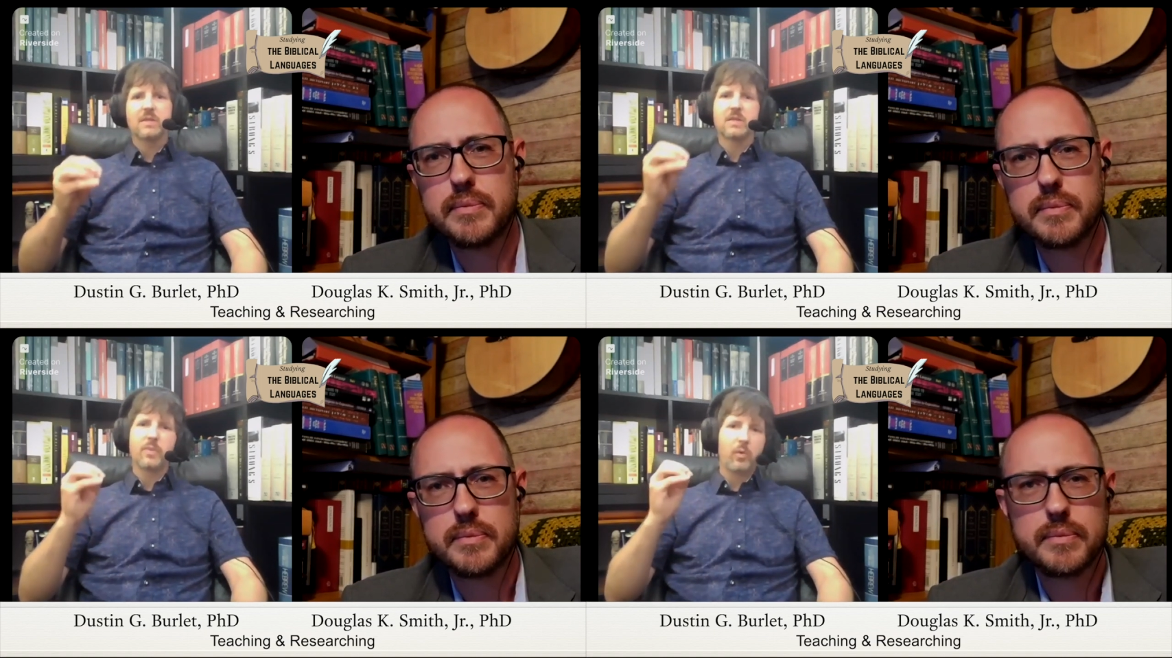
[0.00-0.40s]

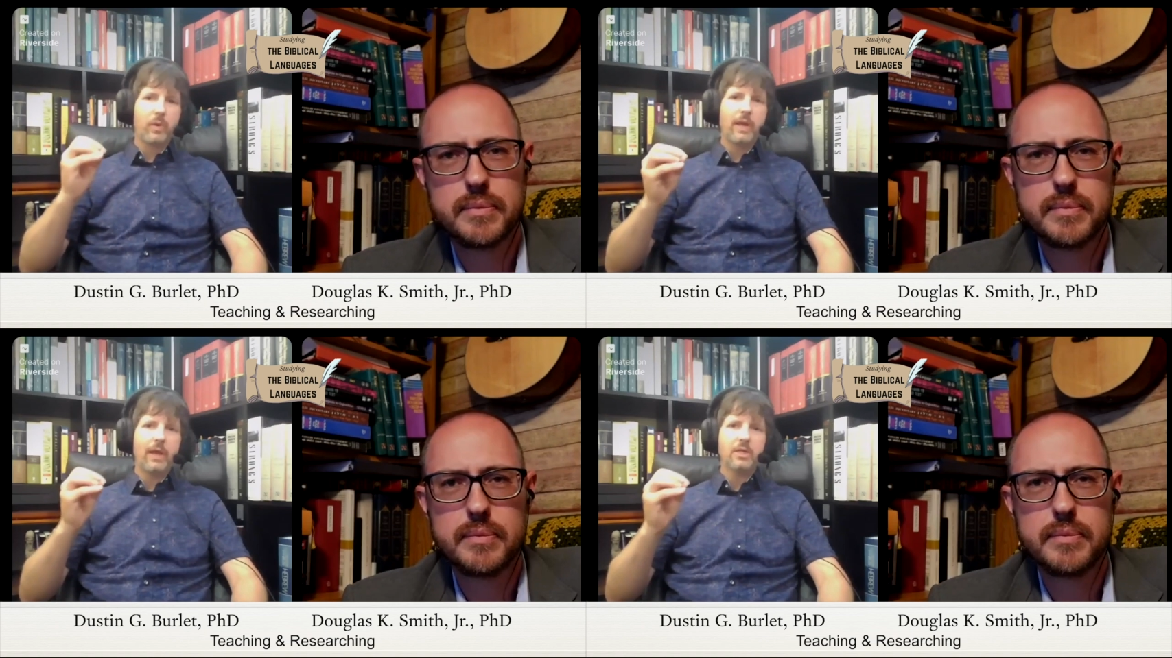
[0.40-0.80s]
Speaker 1: but we
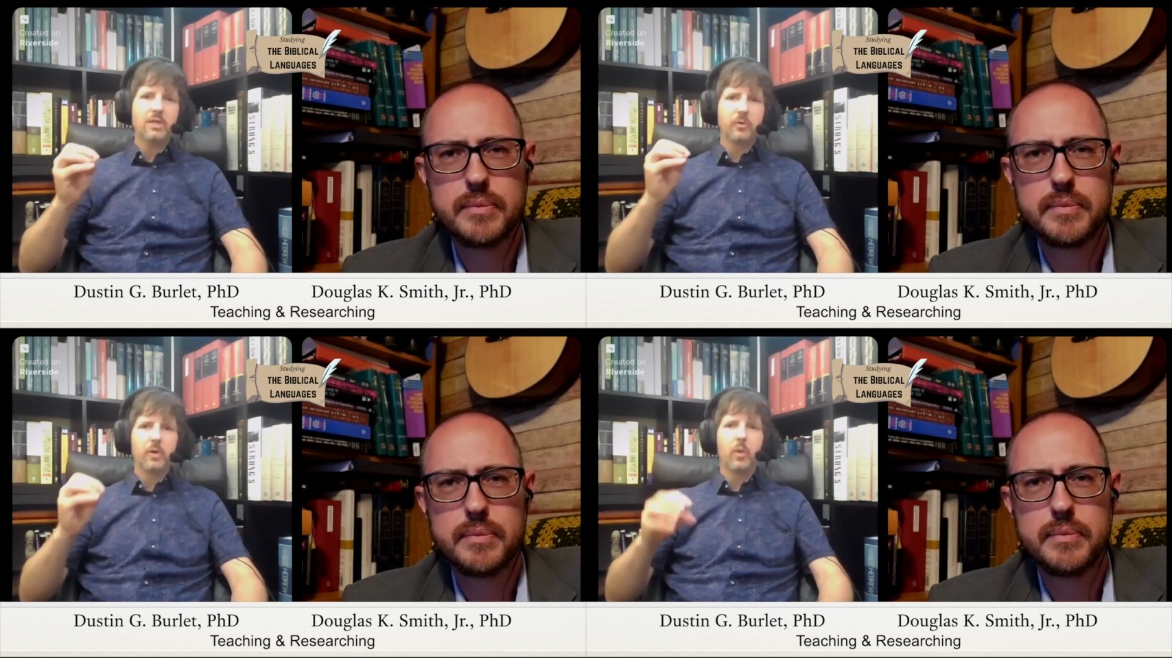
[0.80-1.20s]
actually
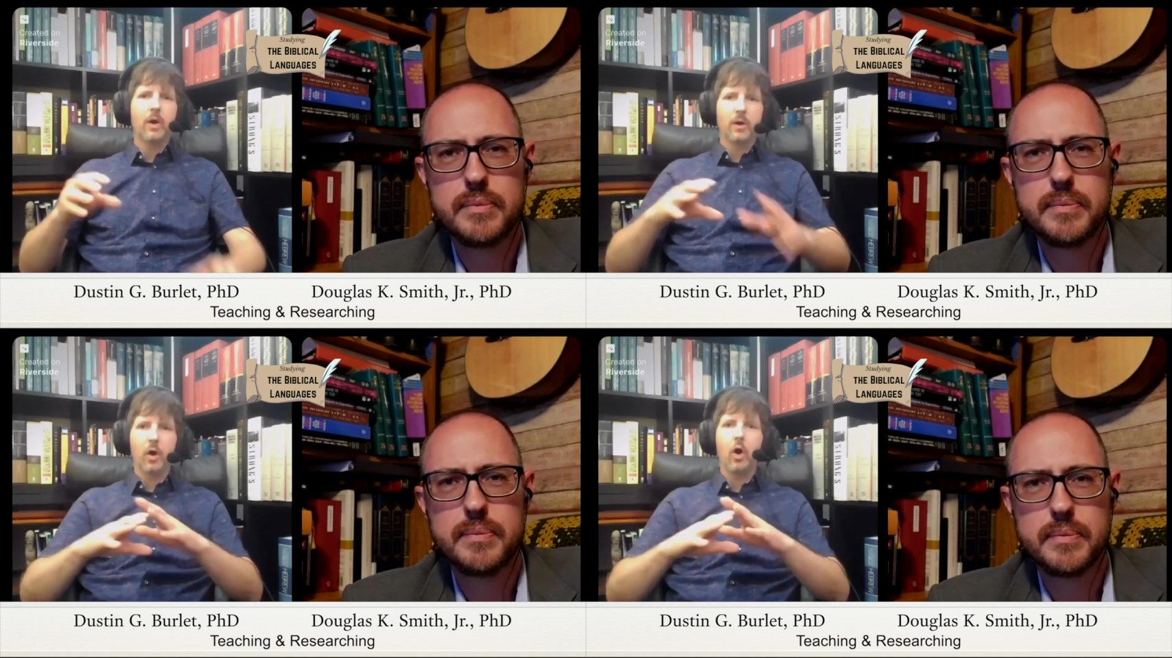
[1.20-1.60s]
require
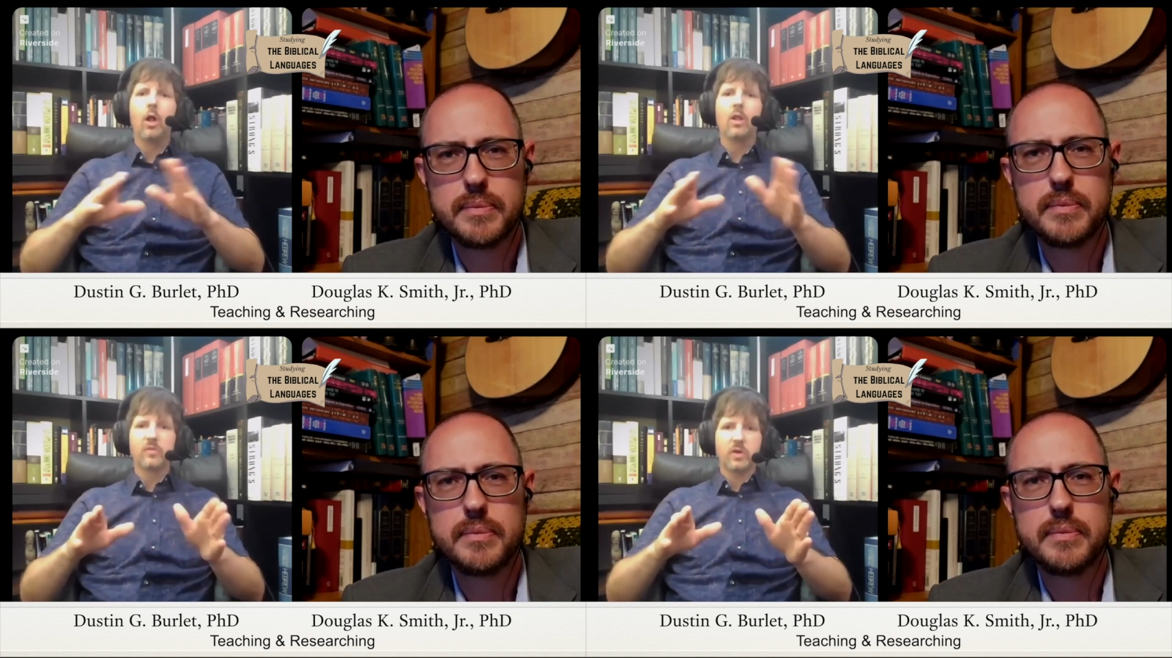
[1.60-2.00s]
all
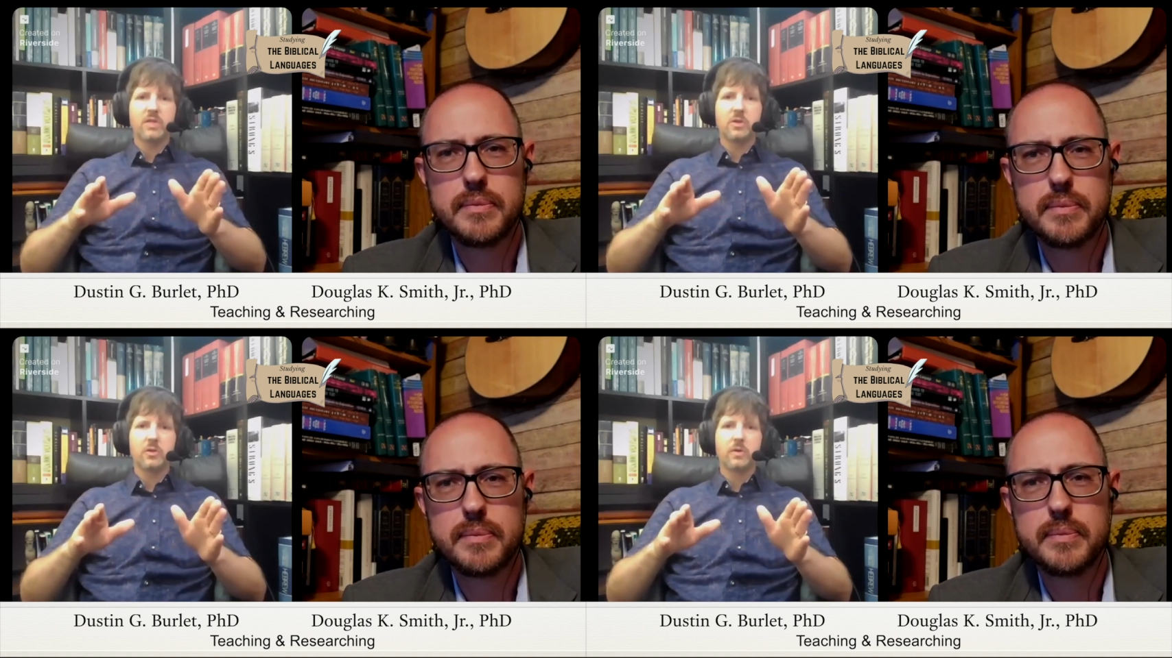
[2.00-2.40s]
of our
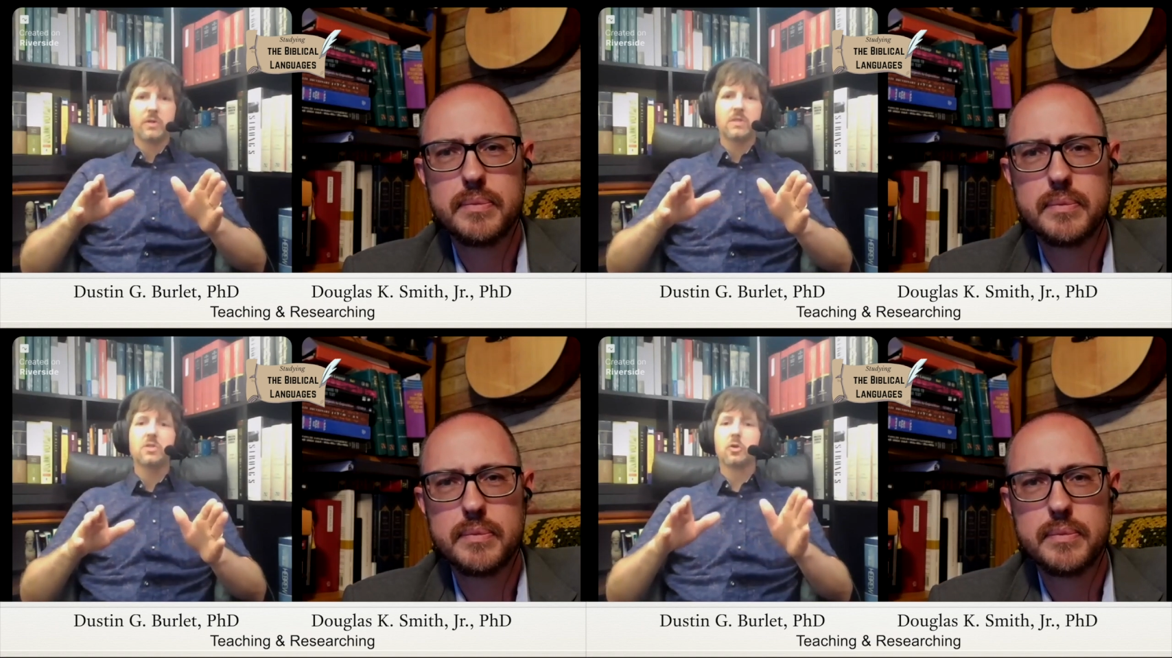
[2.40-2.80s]
students
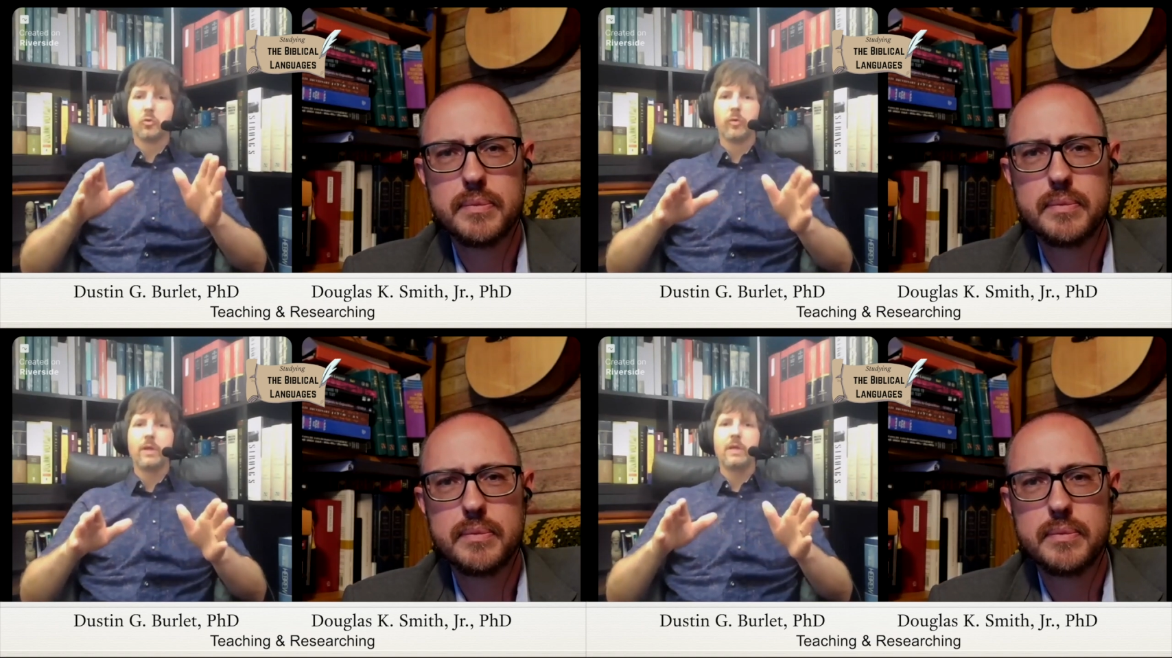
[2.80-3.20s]
to
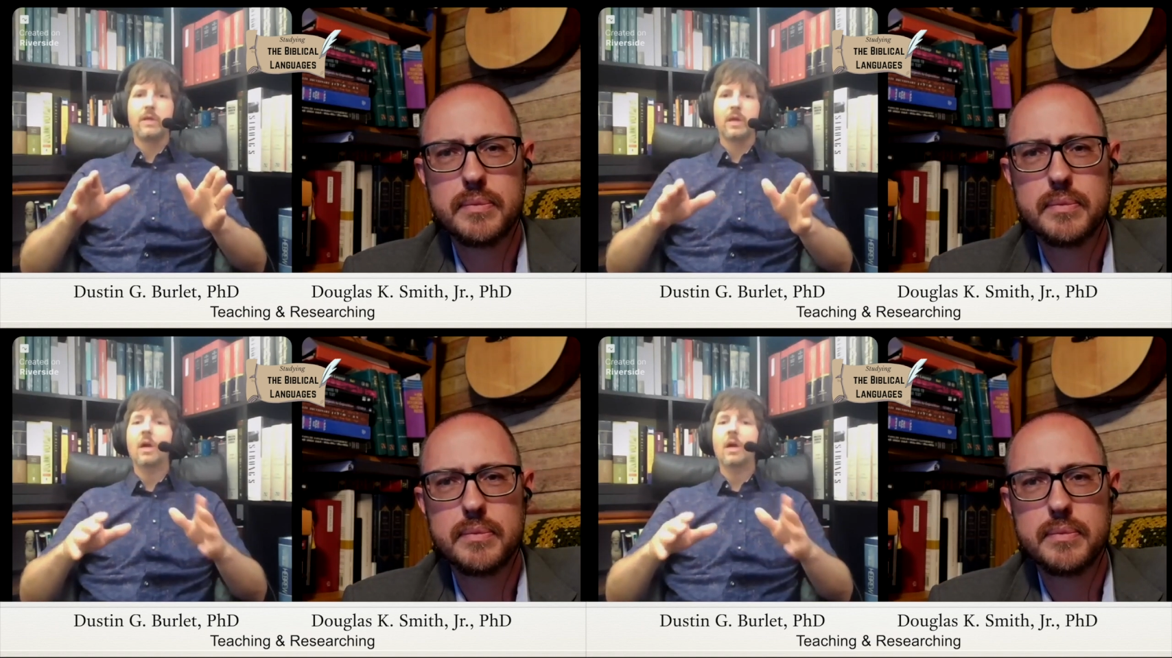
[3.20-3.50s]
read